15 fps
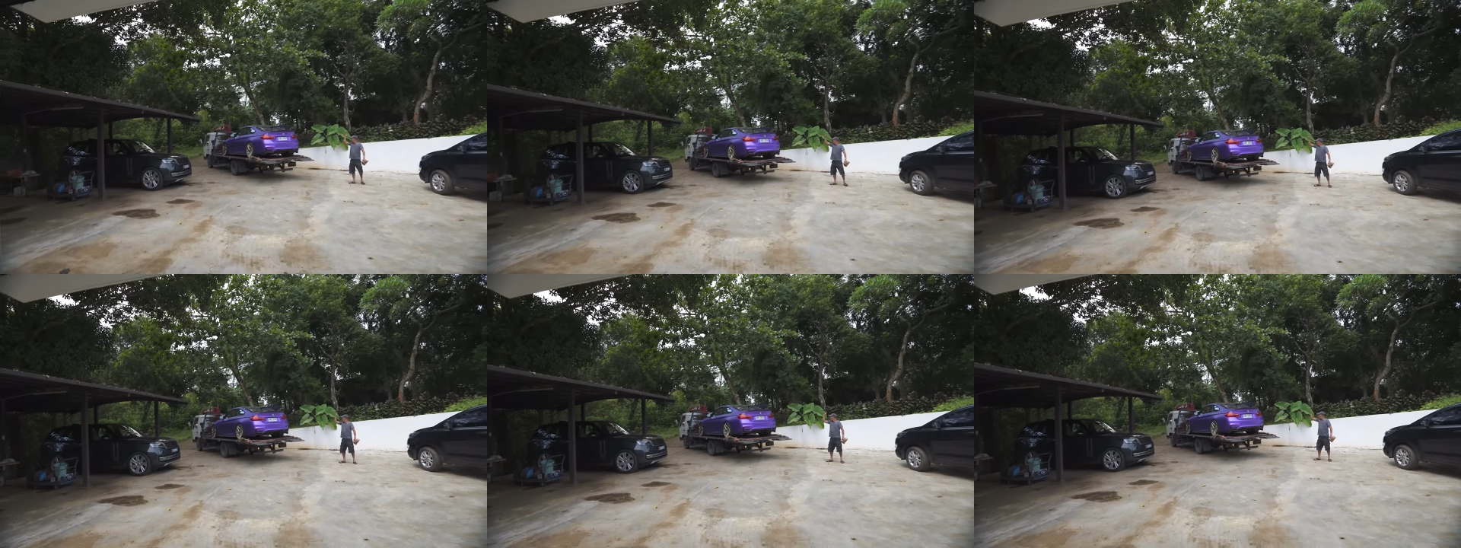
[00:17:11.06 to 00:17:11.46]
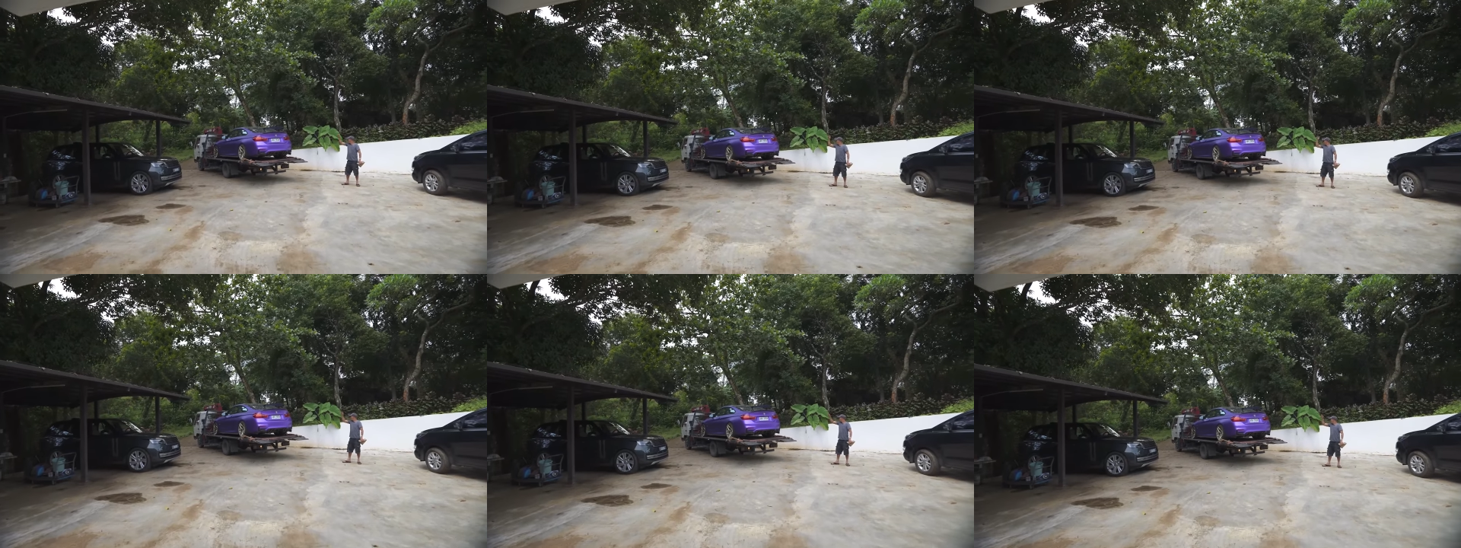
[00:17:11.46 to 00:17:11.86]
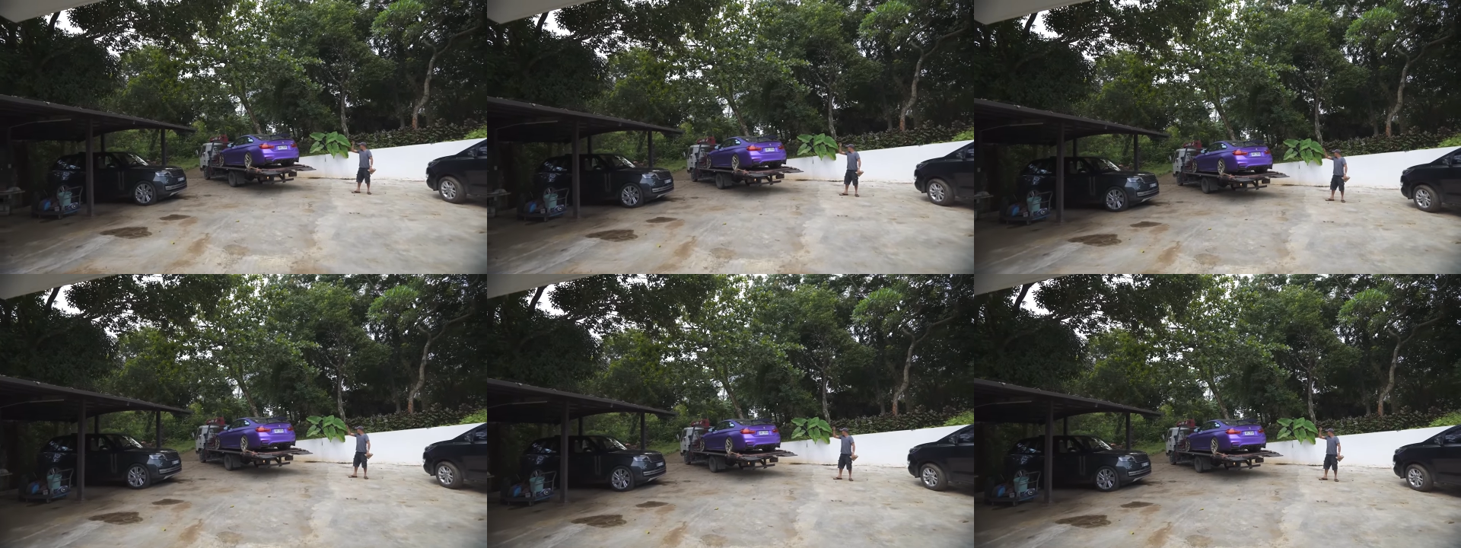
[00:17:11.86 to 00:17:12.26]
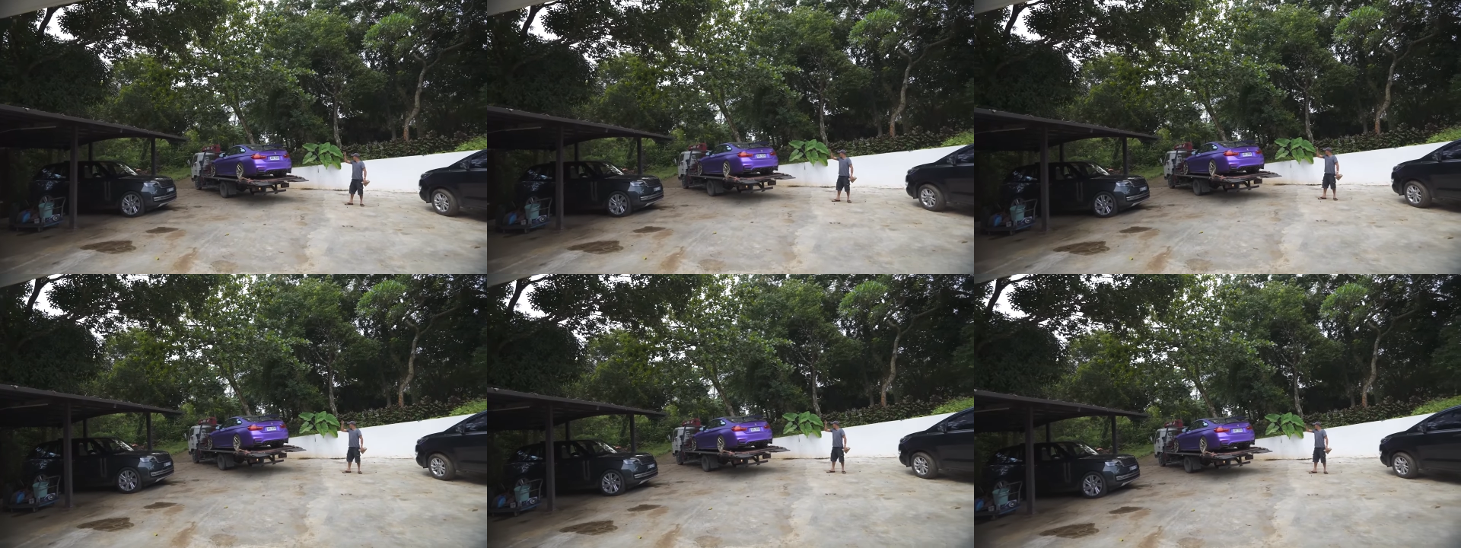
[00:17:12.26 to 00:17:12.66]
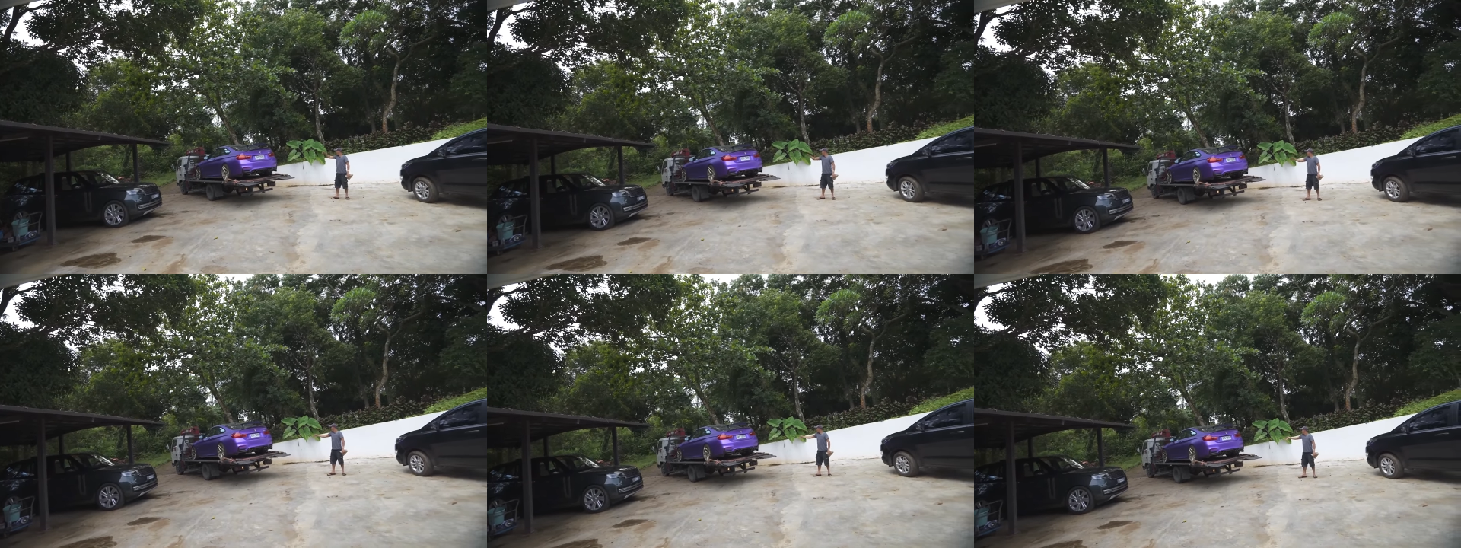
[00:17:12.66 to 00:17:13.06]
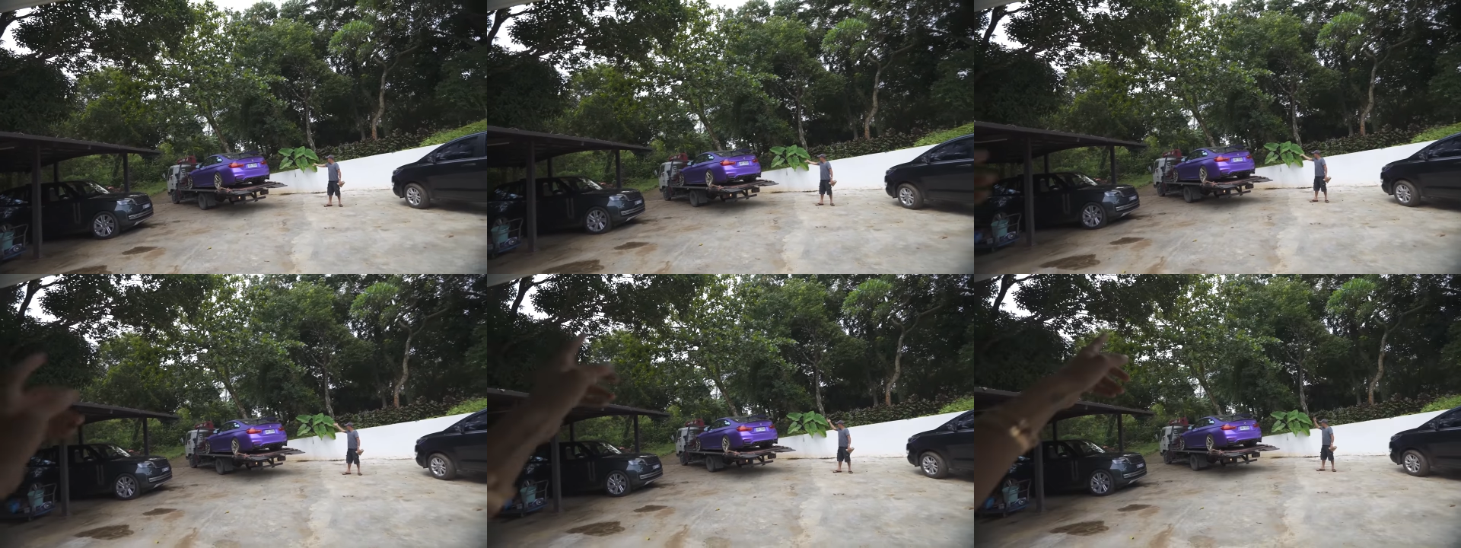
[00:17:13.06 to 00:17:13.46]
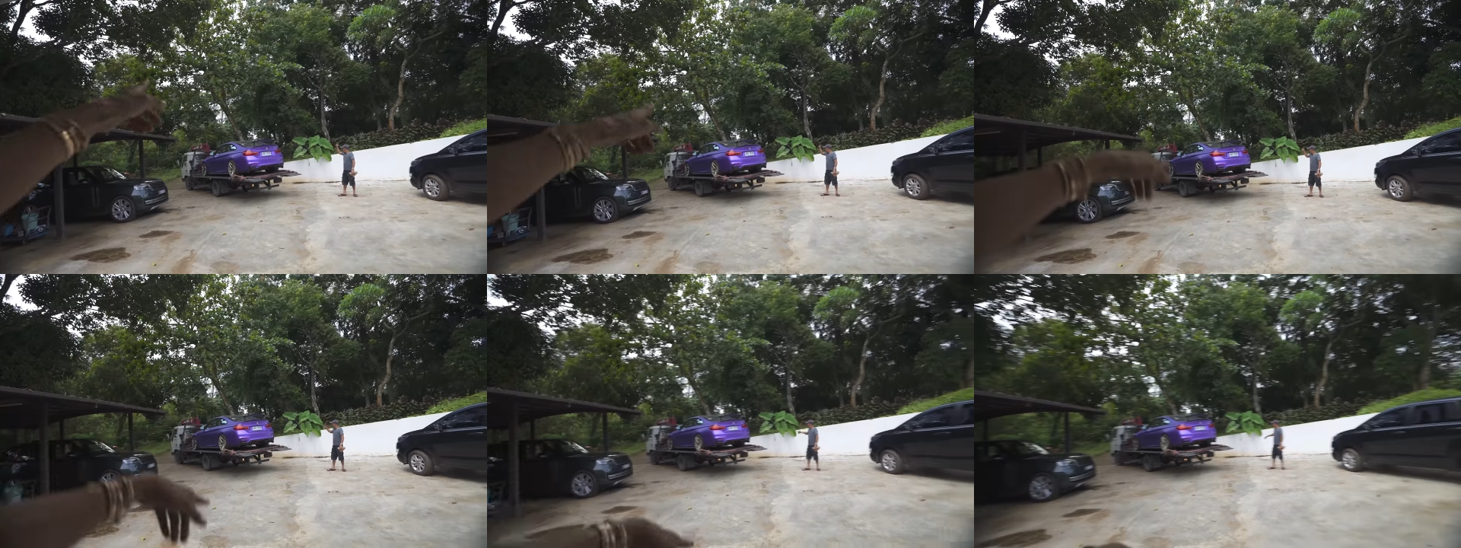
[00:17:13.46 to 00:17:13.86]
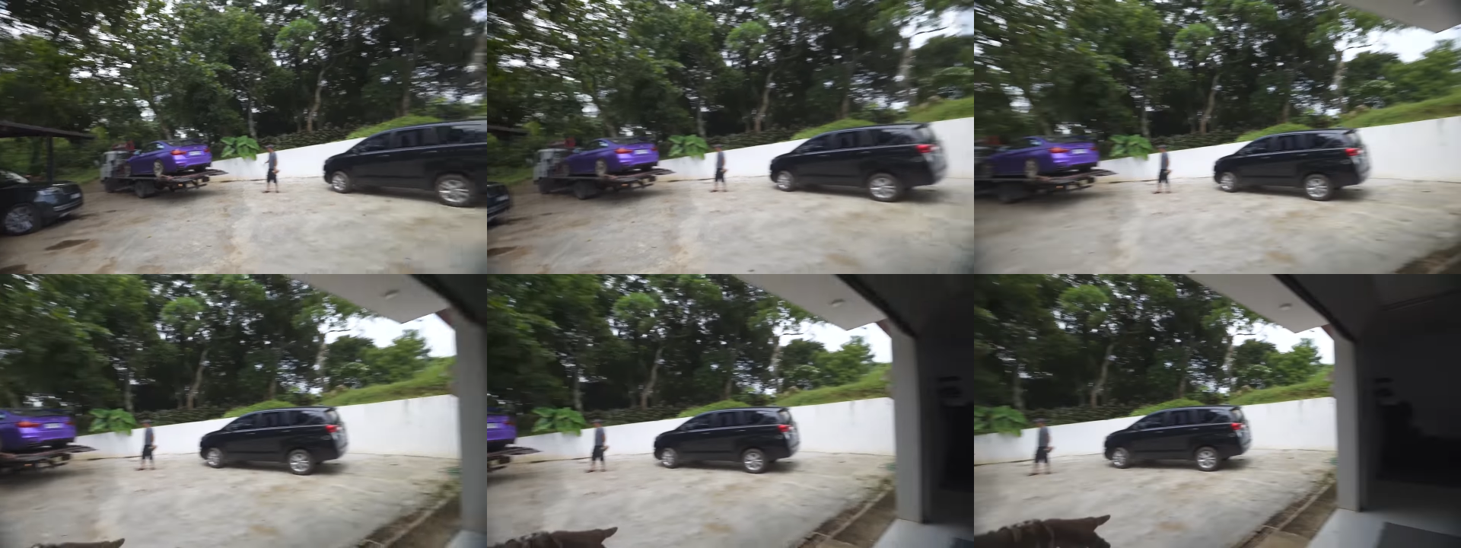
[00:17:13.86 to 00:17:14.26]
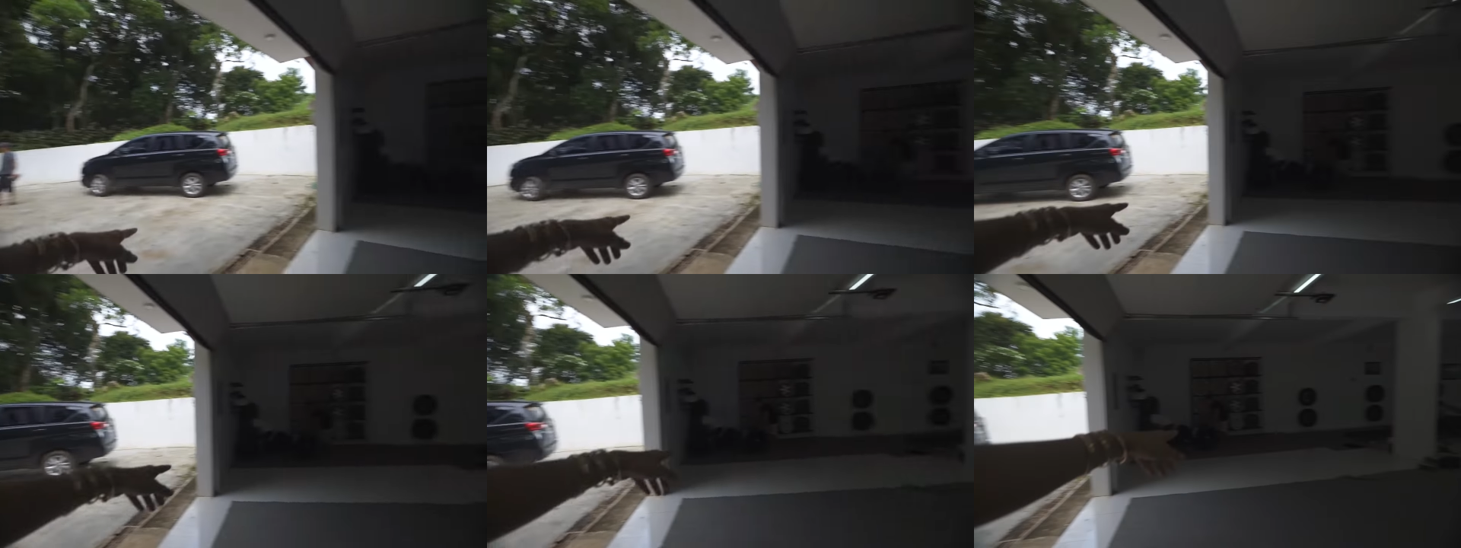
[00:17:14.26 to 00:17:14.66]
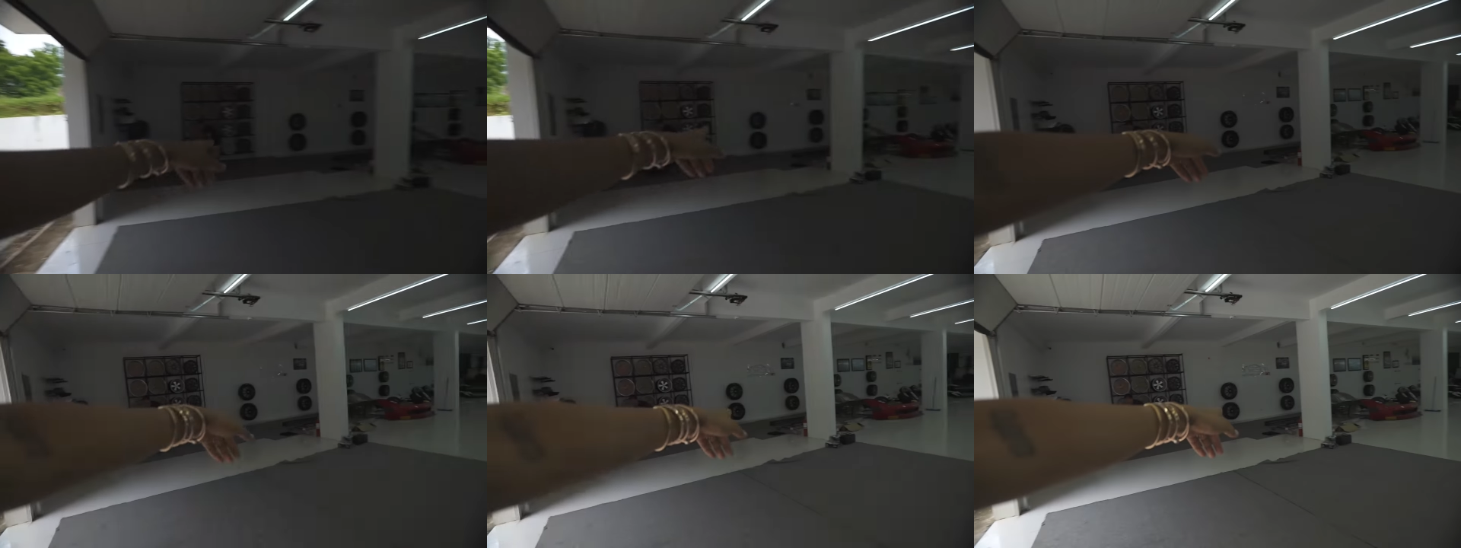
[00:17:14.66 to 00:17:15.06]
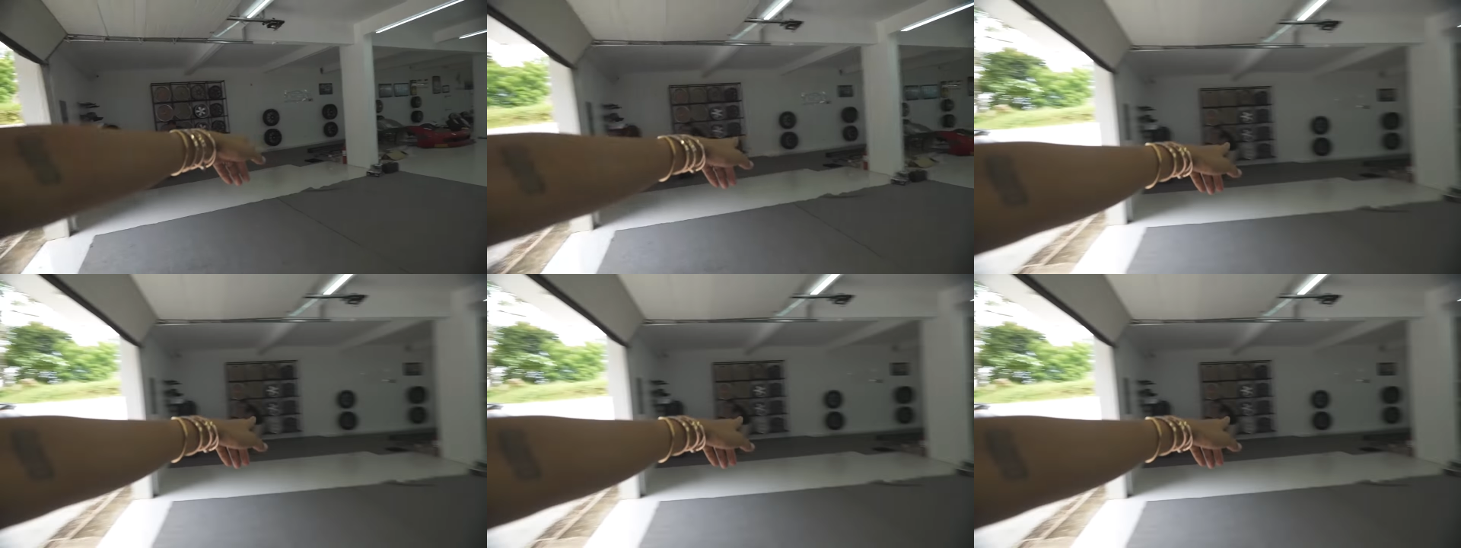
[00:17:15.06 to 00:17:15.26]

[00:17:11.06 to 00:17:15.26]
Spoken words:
Nobody's mouth can be seen.